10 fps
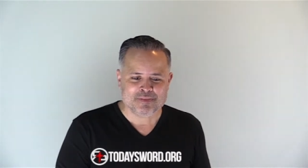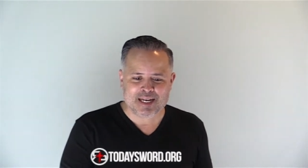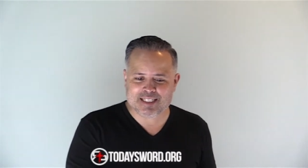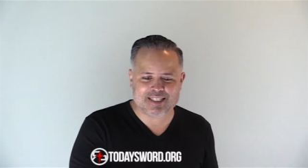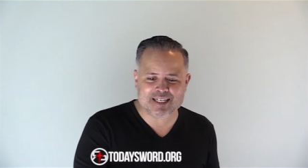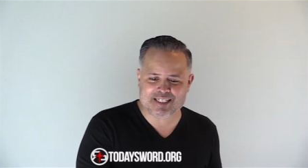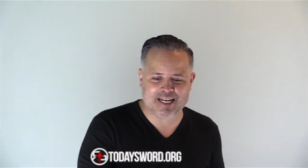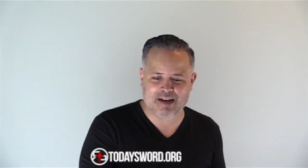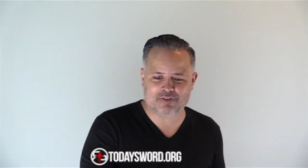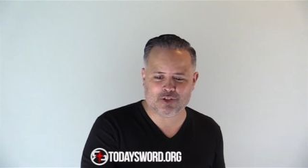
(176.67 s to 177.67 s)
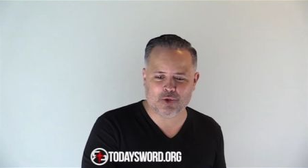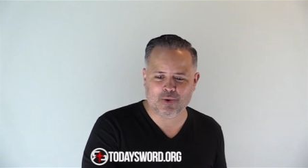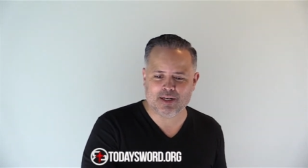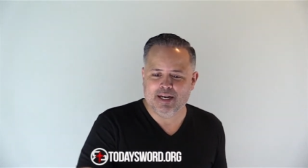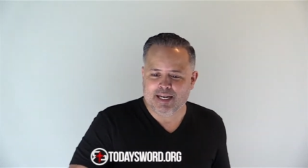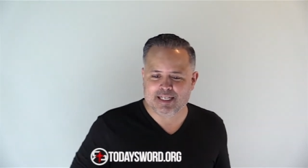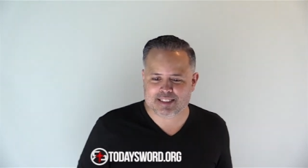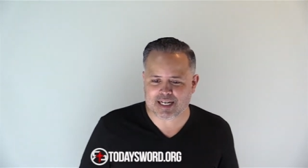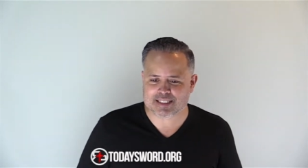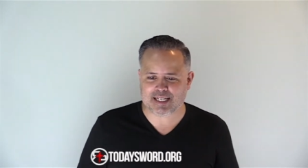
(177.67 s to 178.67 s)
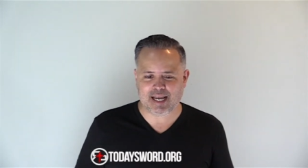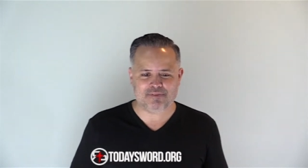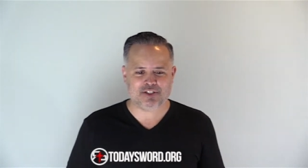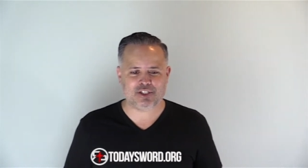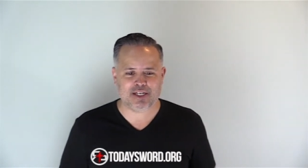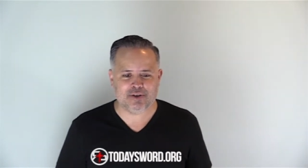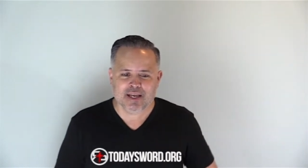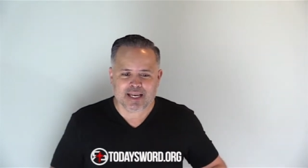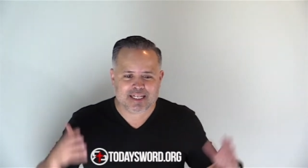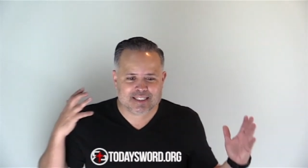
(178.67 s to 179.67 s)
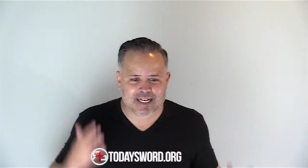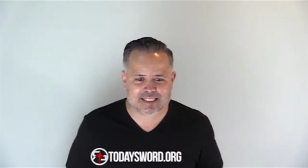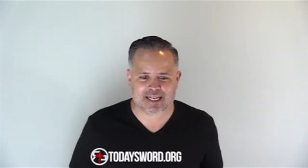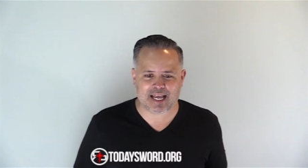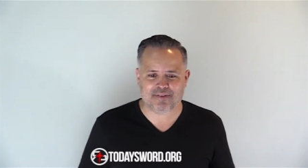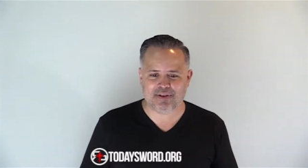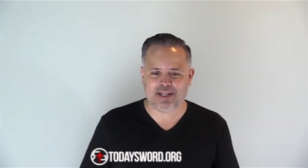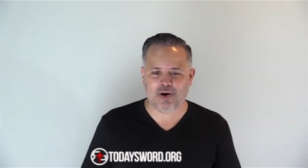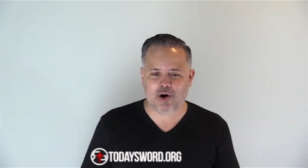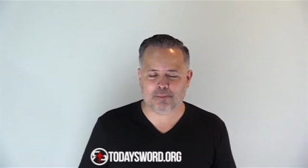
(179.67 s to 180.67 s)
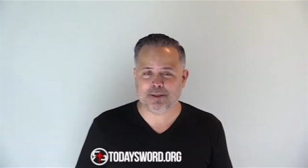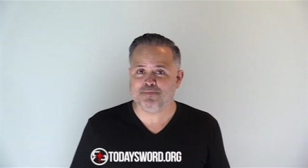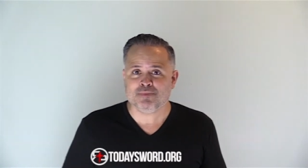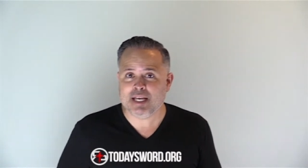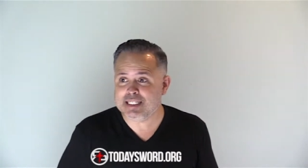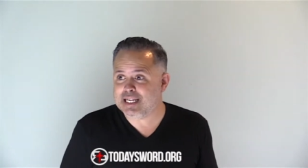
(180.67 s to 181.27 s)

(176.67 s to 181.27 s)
He doesn't have a sword. He doesn't have a shield. He doesn't have any armor. He's